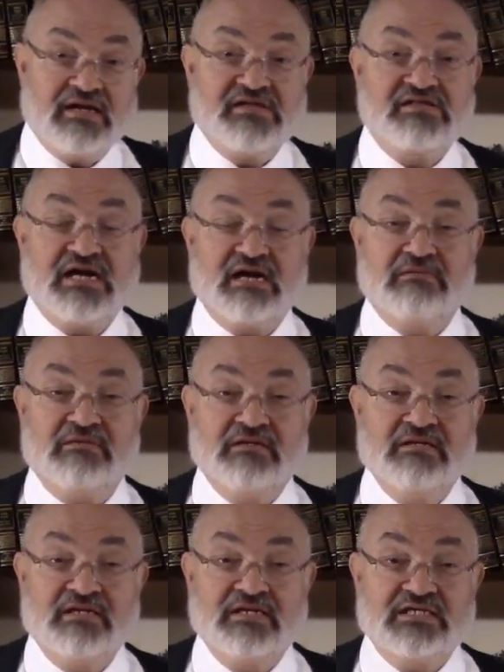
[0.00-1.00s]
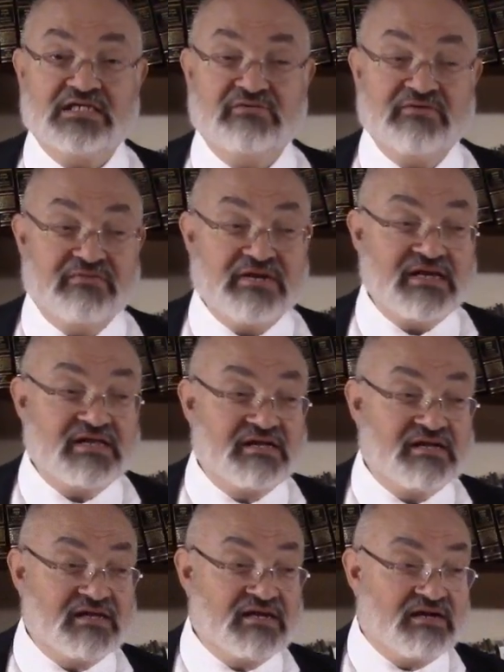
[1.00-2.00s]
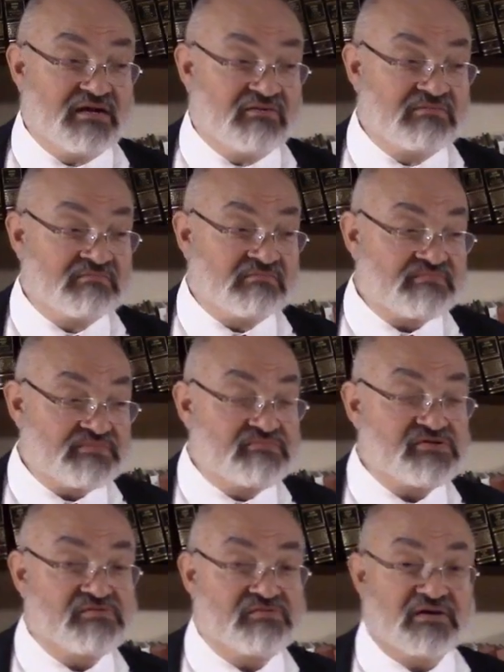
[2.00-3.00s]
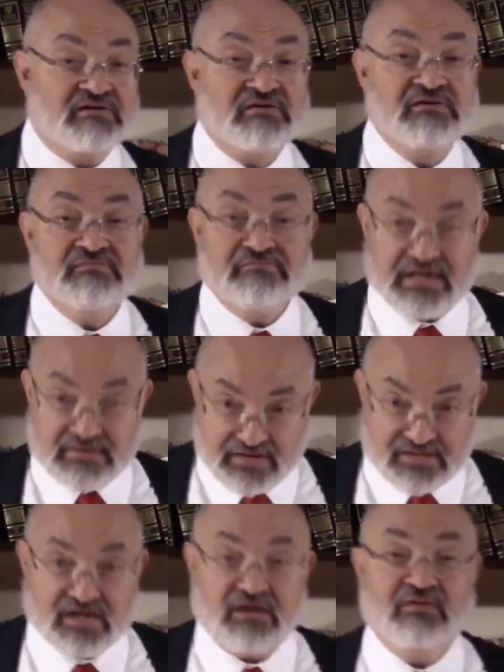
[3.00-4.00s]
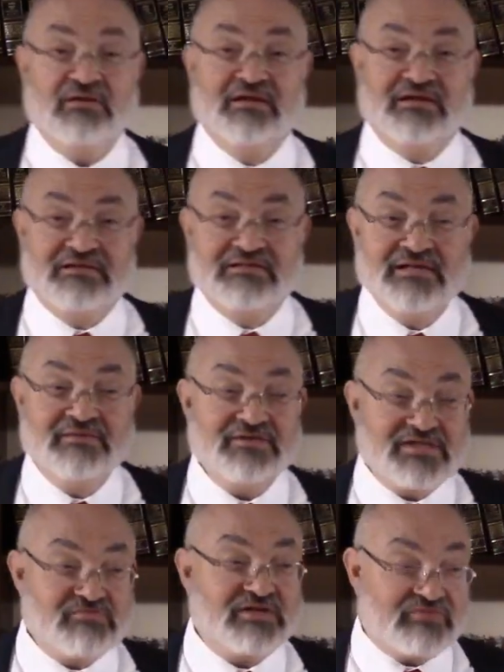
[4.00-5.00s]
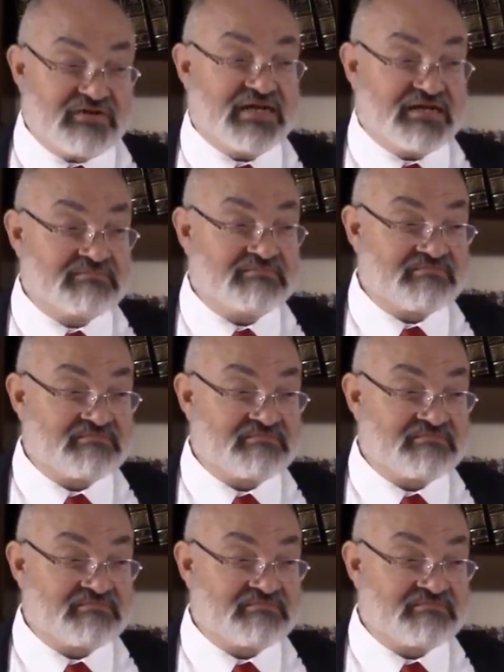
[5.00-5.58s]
It's terrible. They should be reading, Musar book. Maybe so, but this is what they're reading.